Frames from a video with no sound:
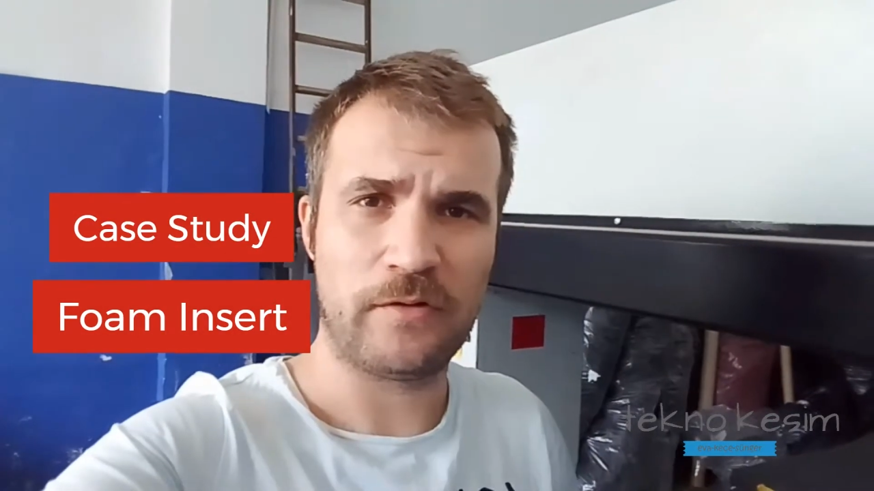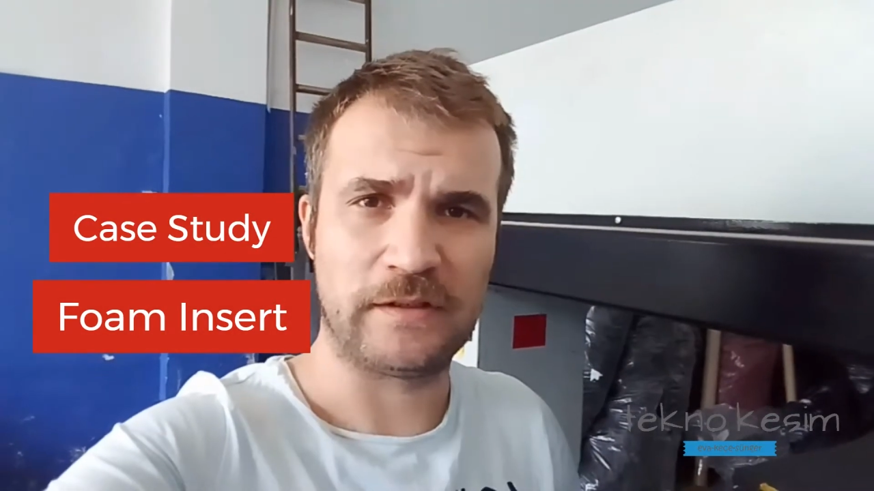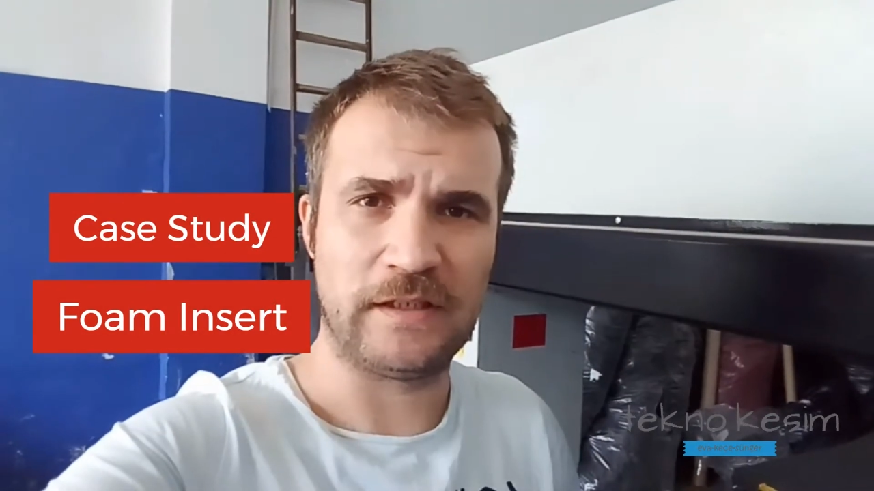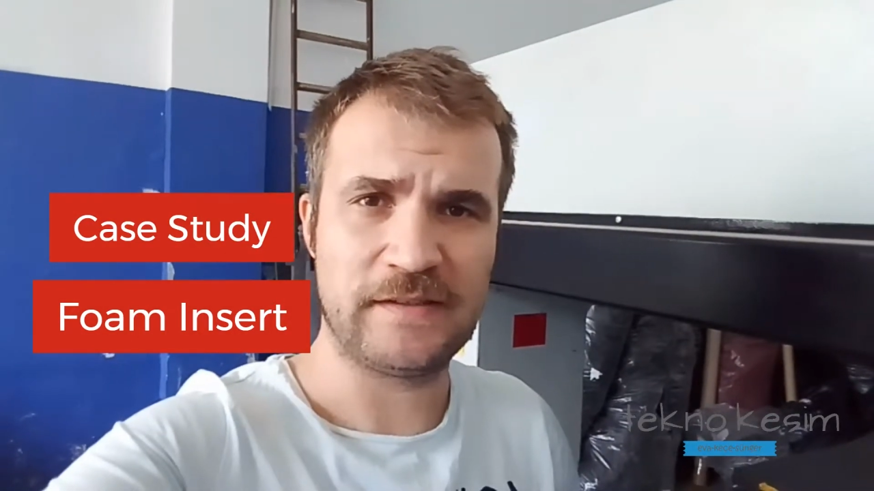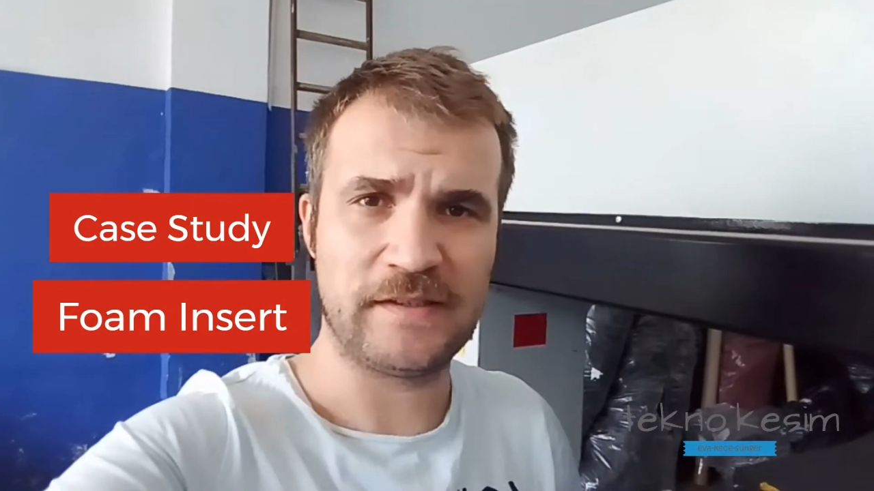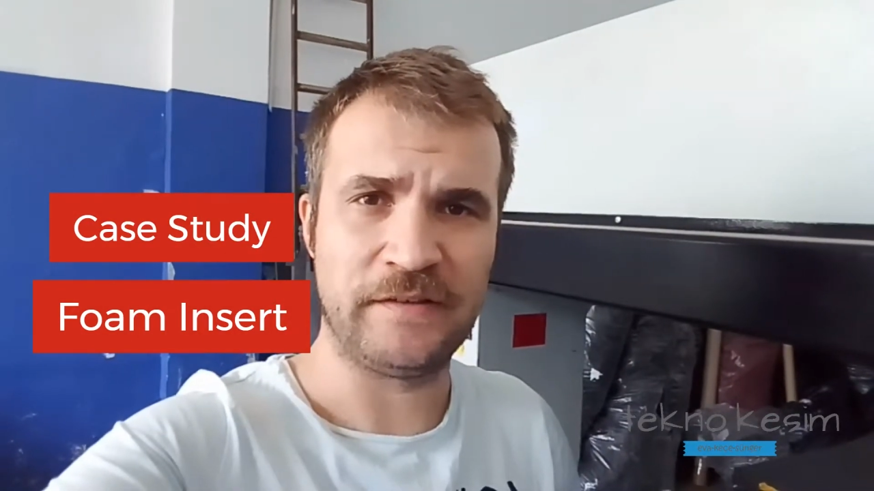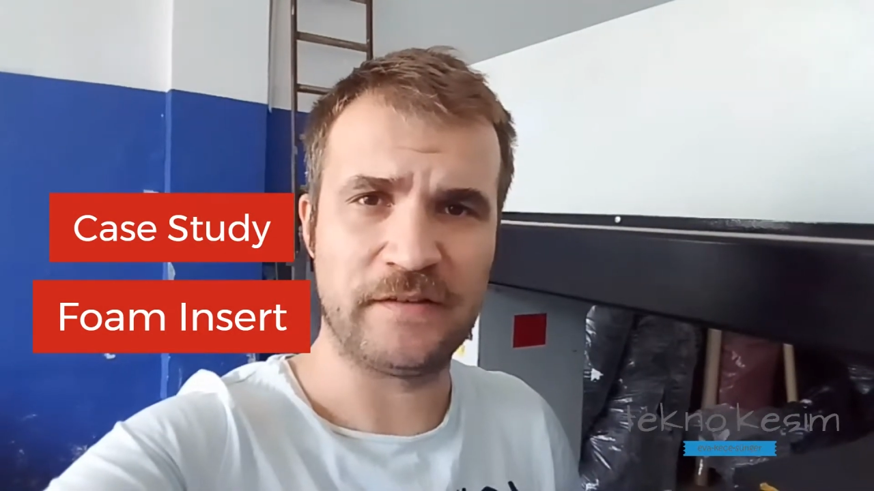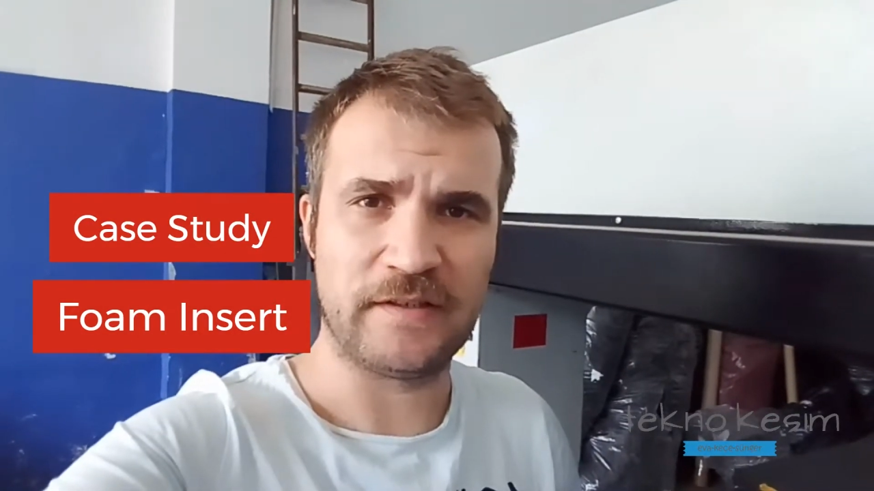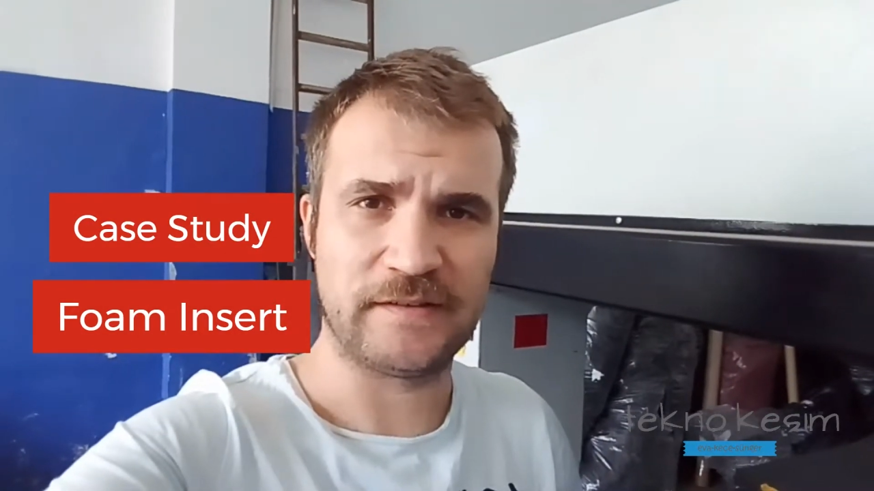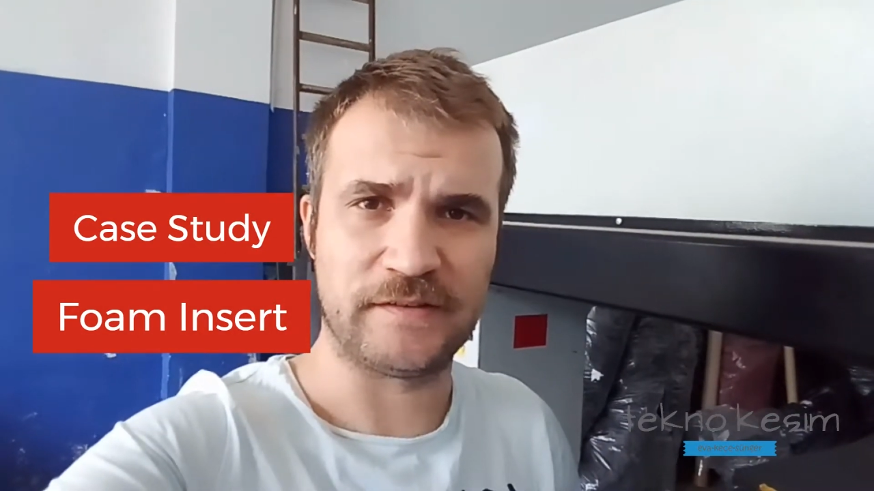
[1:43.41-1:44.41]
glass
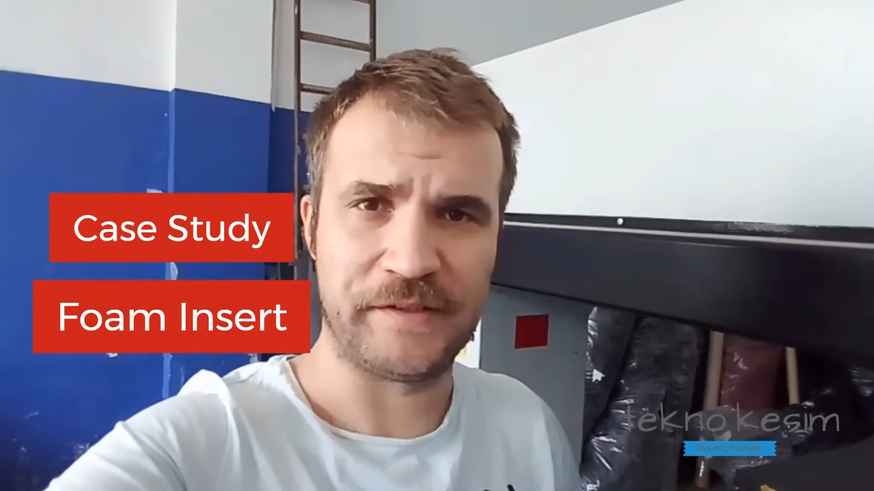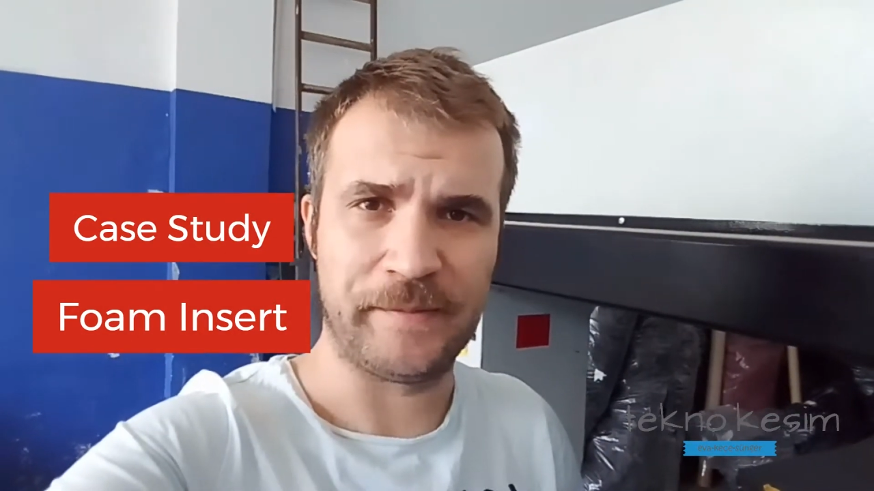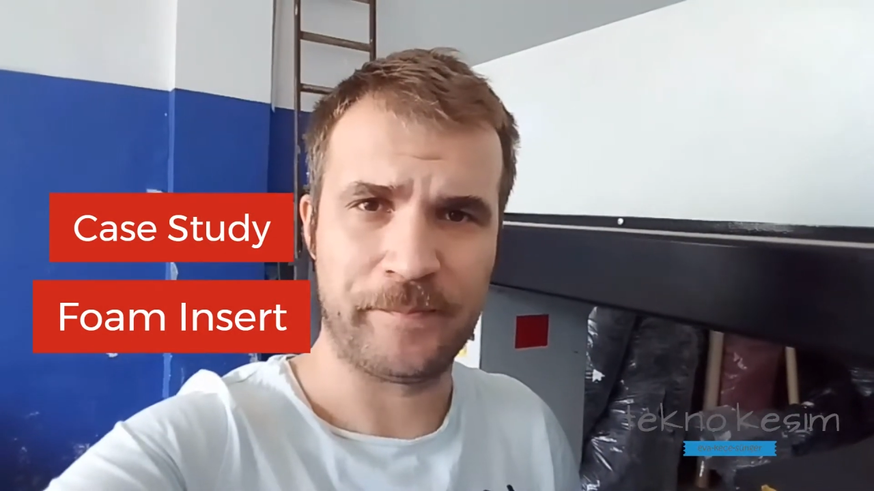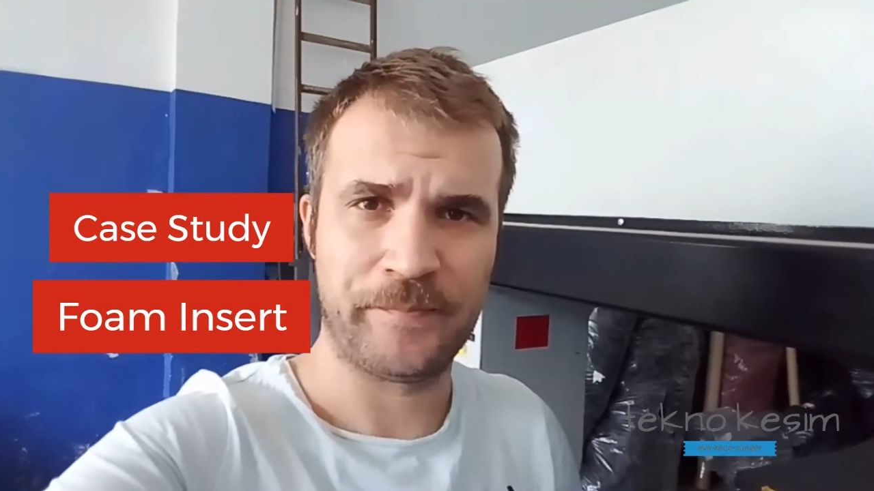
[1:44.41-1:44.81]
industry.